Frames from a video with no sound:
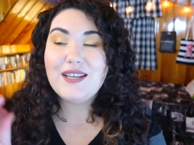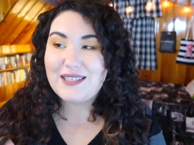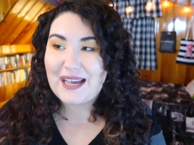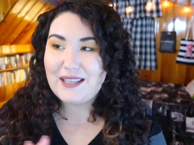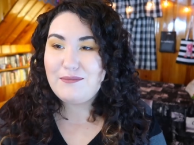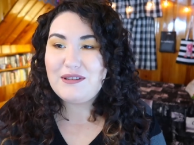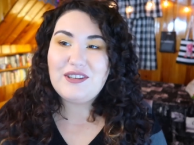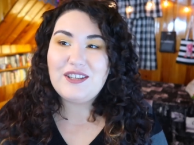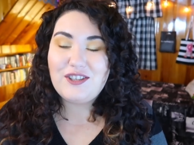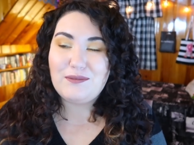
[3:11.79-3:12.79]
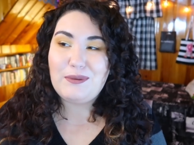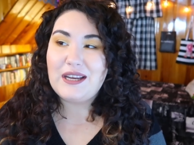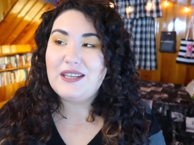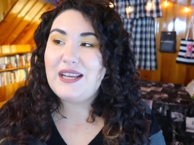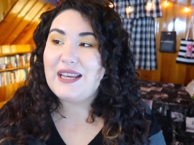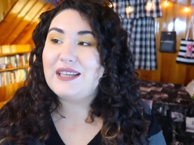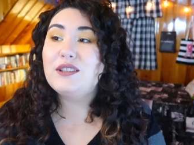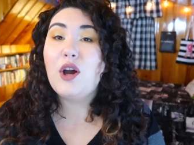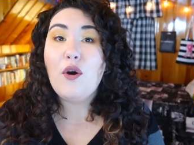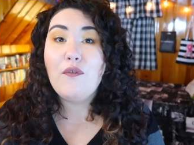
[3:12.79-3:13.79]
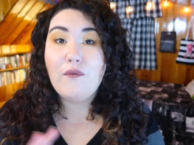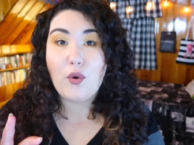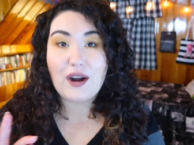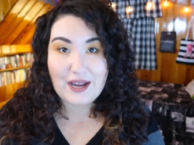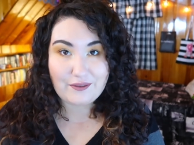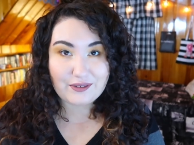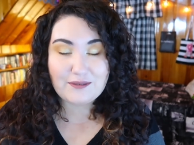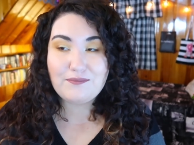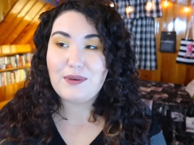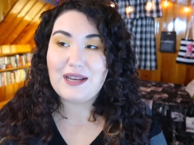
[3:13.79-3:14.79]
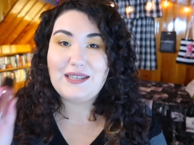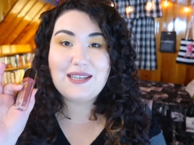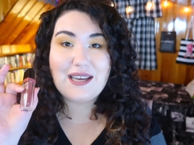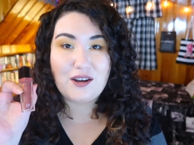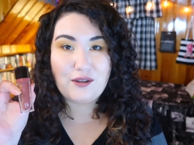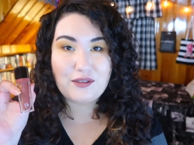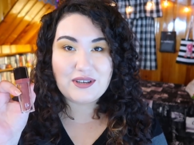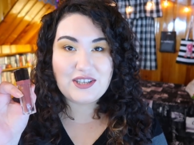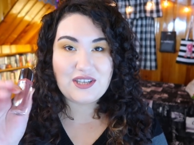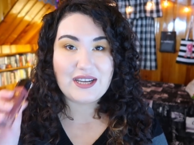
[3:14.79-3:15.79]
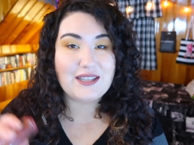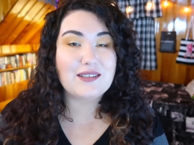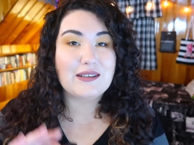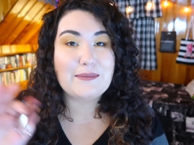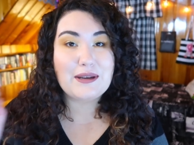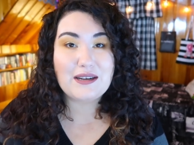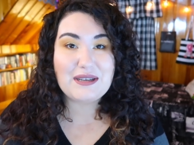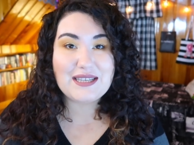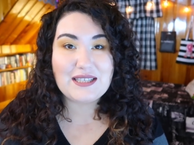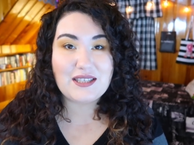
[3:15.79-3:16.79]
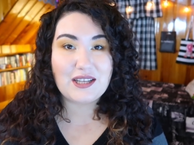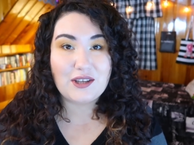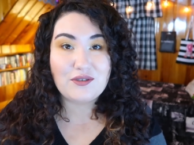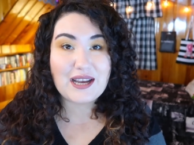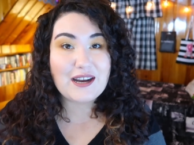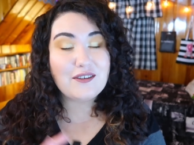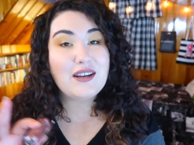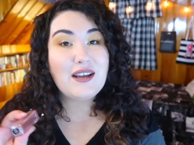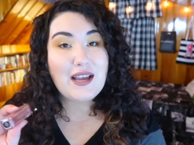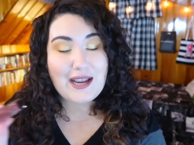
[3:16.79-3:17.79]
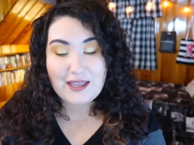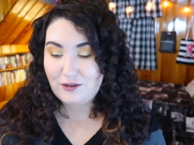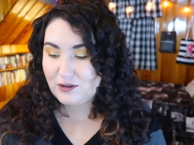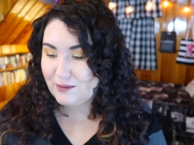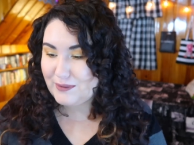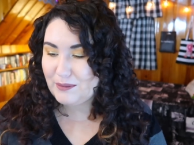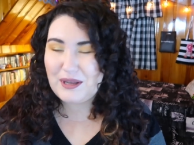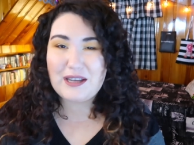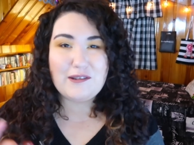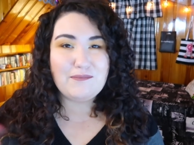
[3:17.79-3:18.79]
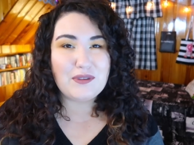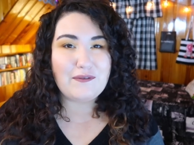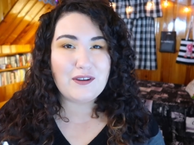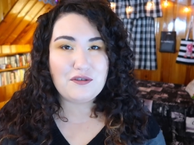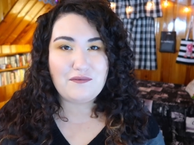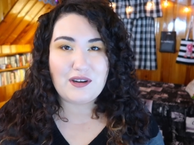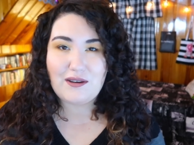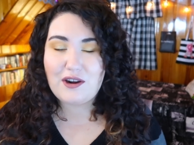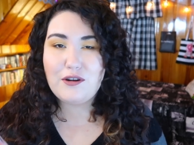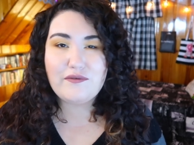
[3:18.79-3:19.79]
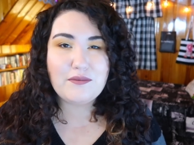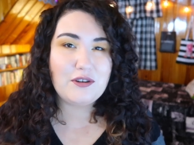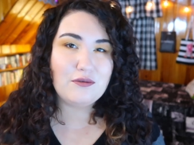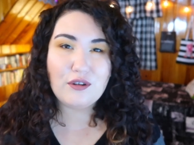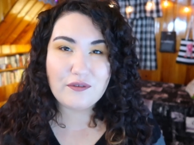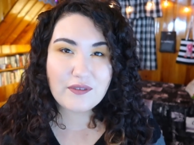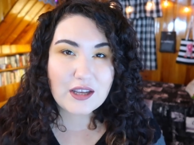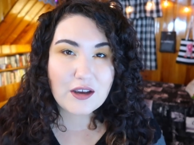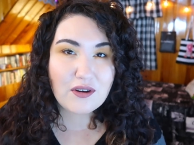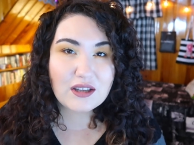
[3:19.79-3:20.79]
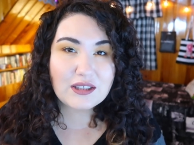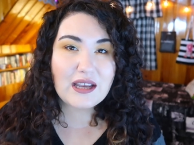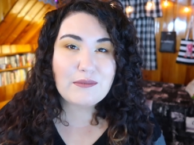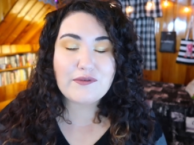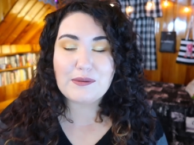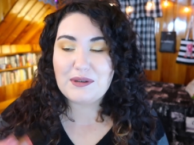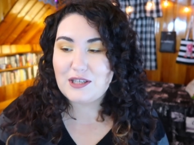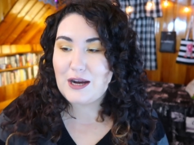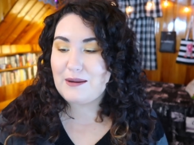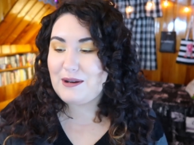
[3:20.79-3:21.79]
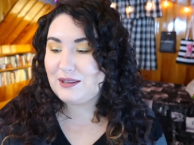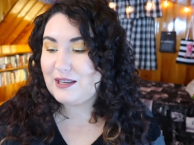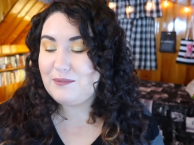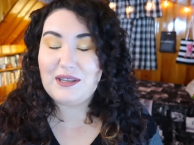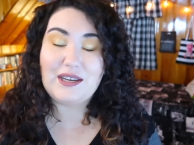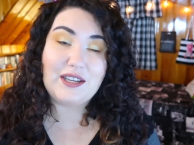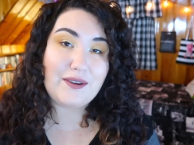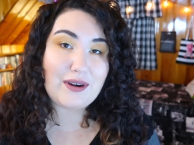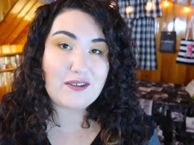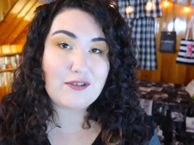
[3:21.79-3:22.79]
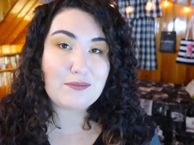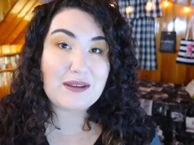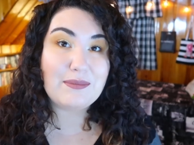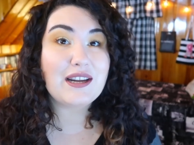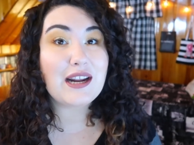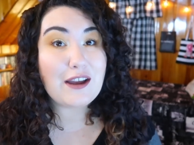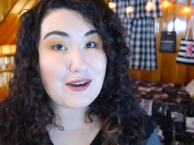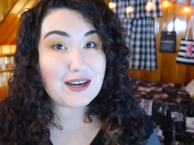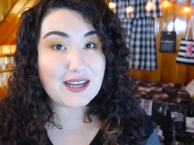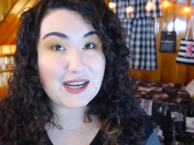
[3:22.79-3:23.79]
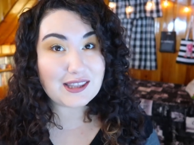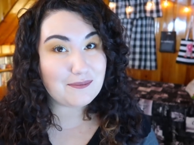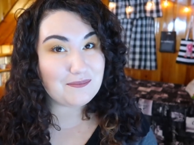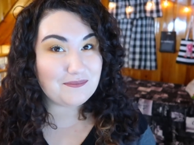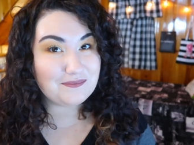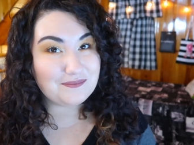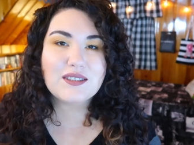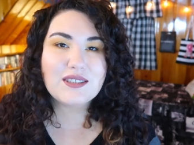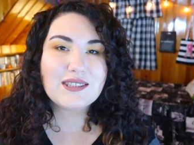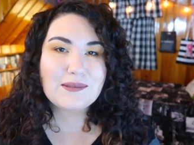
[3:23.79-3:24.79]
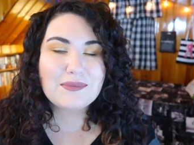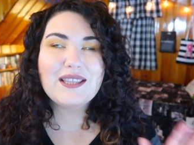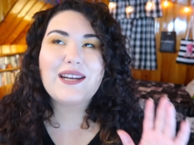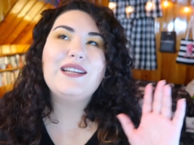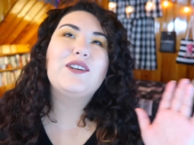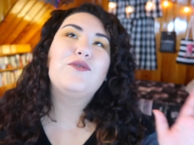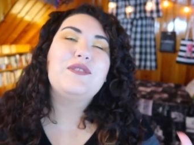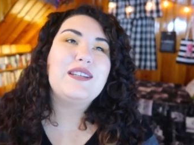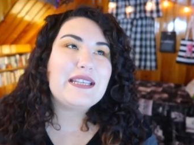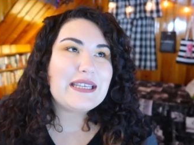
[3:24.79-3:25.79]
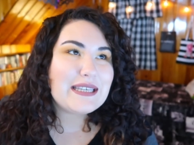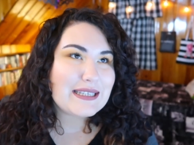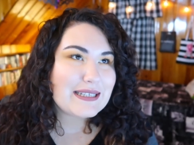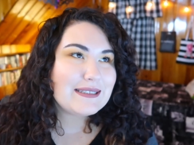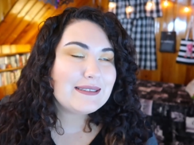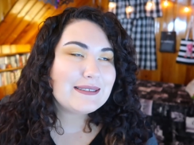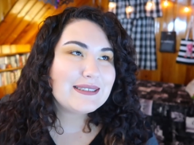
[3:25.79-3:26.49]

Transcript: Sally Beauty shipping takes forever, but I did get all three shades, so I'm going to be testing those out and they'll come up in a future video. I don't know if I'm going to do a whole video on them or if I'm going to talk about them in a get ready with me, but I finally got them. So this is something that I don't need,